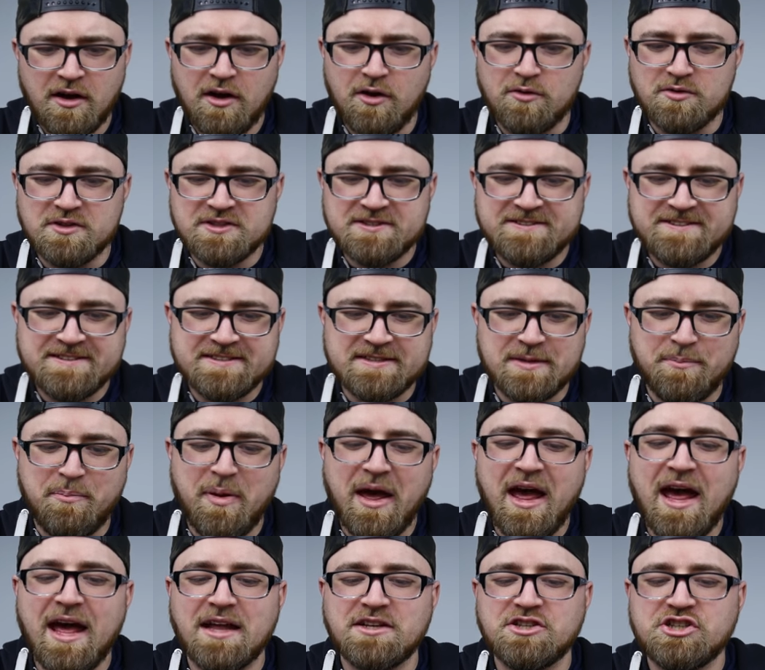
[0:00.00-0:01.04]
Oh, this is just a
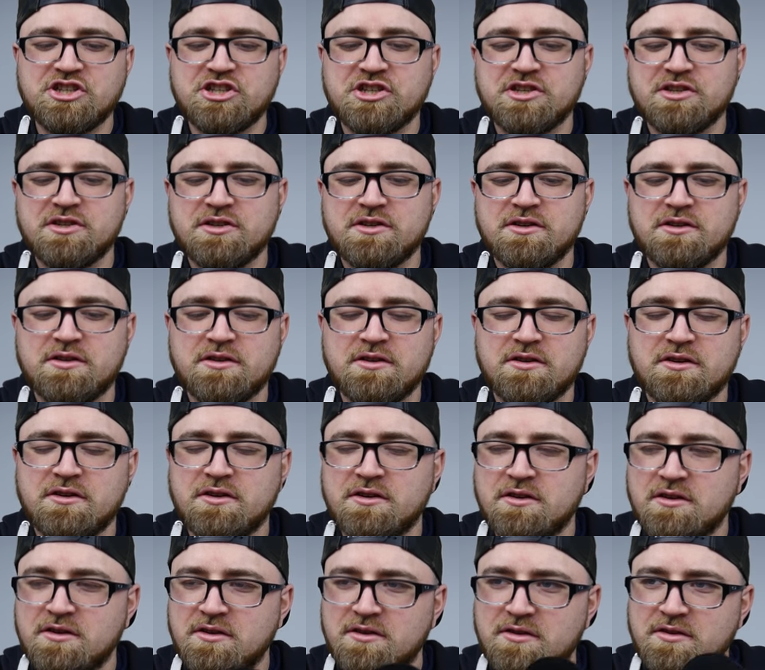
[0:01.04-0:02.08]
patch.
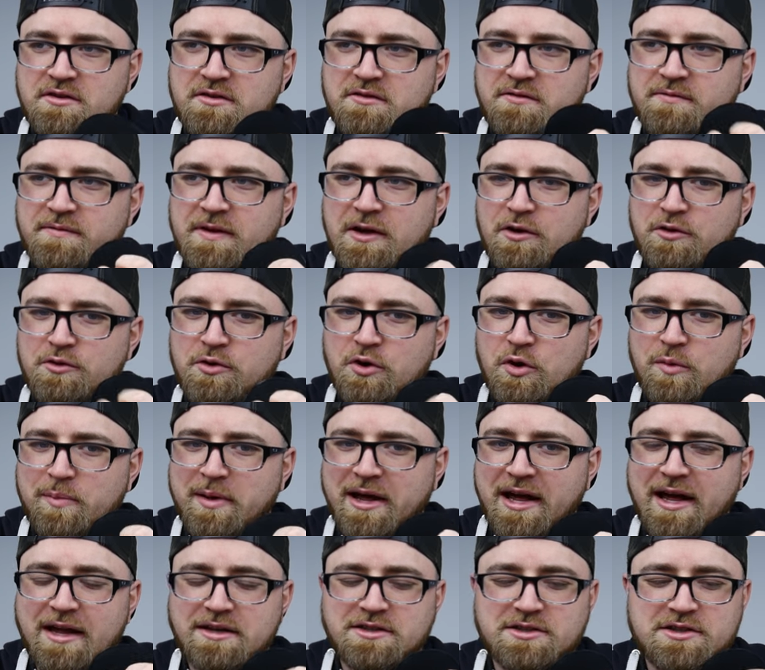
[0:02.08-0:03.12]
Velcro
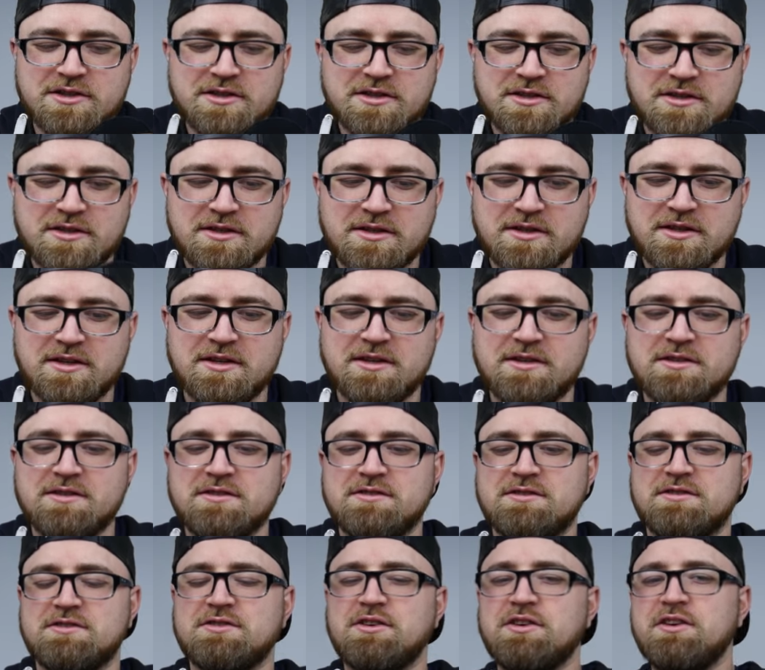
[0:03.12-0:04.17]
patch.
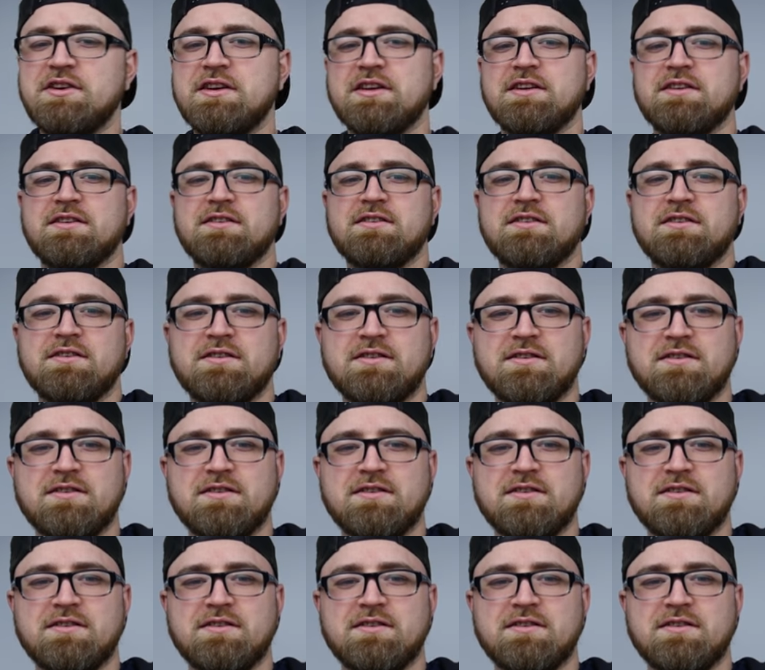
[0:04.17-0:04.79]
So you can,